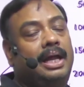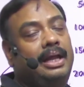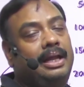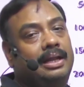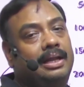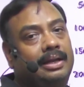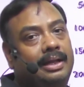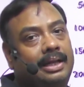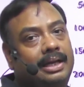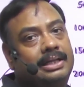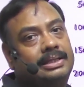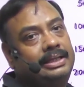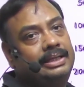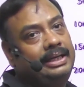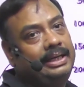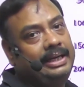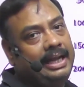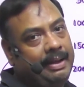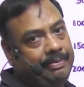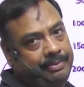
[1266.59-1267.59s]
increasing
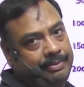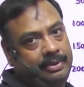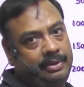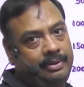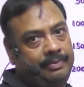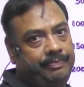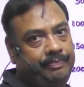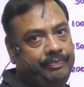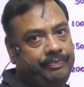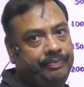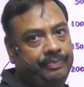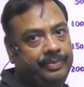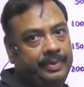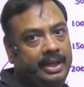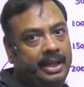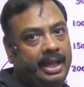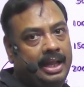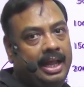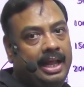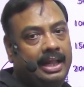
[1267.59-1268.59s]
depth.
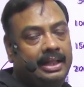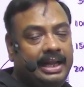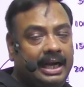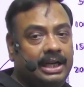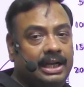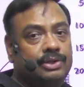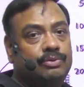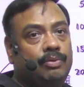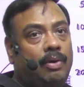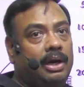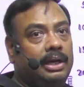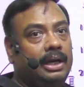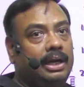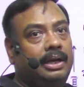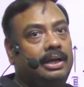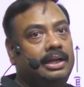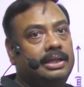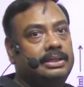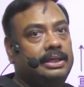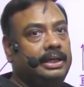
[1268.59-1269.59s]
That is what it
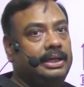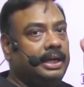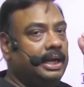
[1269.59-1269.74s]
is written